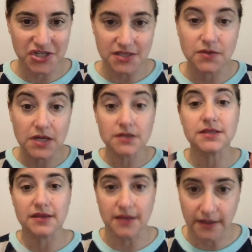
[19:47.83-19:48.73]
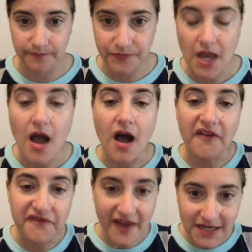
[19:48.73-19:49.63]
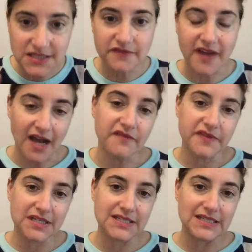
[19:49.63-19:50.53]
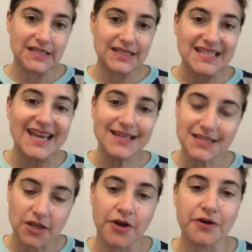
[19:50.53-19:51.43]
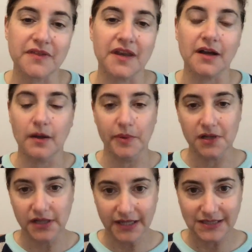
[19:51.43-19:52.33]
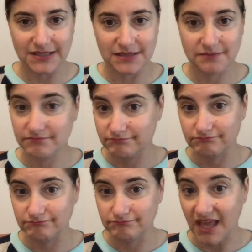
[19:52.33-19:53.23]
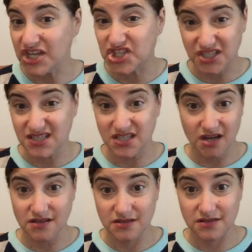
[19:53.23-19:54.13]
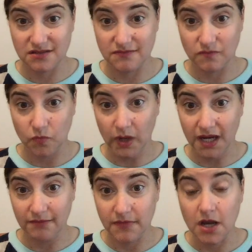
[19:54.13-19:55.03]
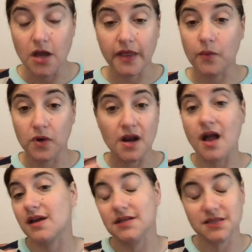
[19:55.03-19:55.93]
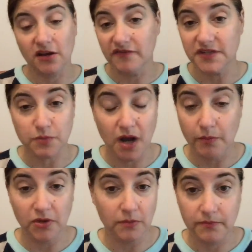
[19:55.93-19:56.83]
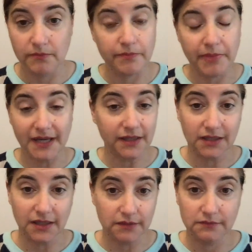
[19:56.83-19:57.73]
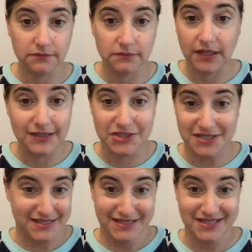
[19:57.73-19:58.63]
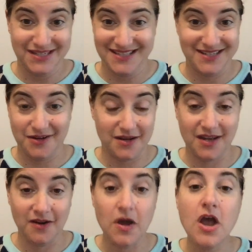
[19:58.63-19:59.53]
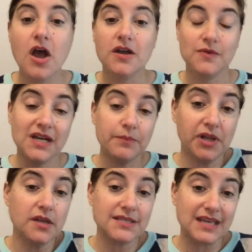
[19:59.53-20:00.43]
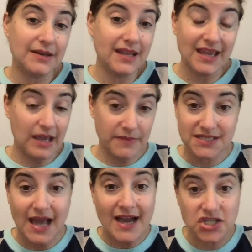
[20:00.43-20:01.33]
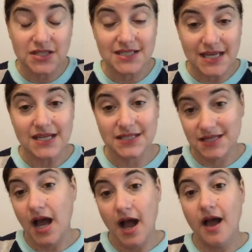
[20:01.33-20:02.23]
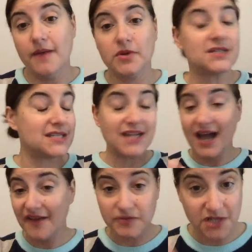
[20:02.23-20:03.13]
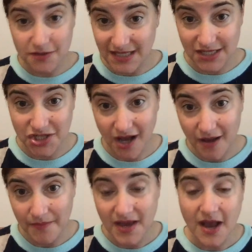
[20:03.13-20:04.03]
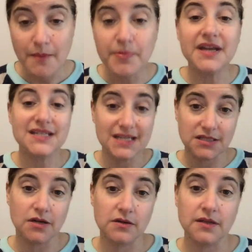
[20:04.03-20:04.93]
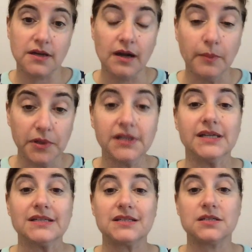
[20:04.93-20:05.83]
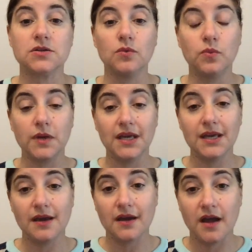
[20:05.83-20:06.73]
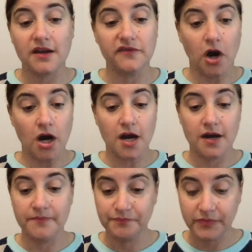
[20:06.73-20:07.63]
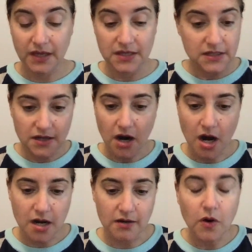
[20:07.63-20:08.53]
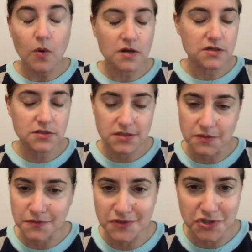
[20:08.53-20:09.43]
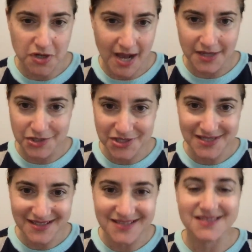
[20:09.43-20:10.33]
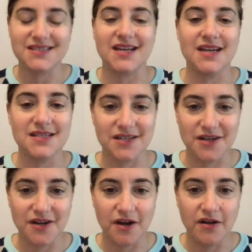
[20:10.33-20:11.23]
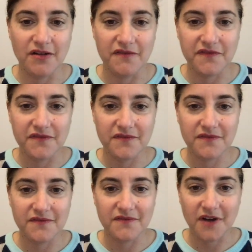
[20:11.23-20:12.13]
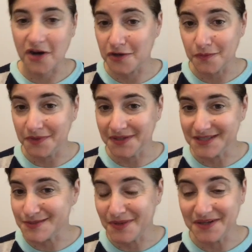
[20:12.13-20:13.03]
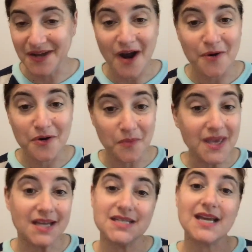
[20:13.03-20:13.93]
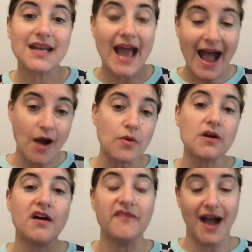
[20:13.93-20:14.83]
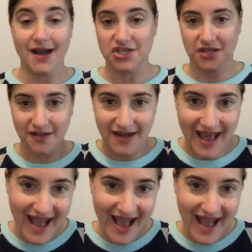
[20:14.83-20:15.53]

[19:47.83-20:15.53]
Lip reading: So here's the thing. effective advocacy takes longer than a couple clicks. It just does, right? Like, we're not going to solve this problem by clicking. just, you need to little skin in the game. This actually takes time. It does not have to be your day job, but it takes longer than a couple clicks. So we kind of our cornerstone strategy is this idea of, are you willing to spend an hour a week? Take an hour of action.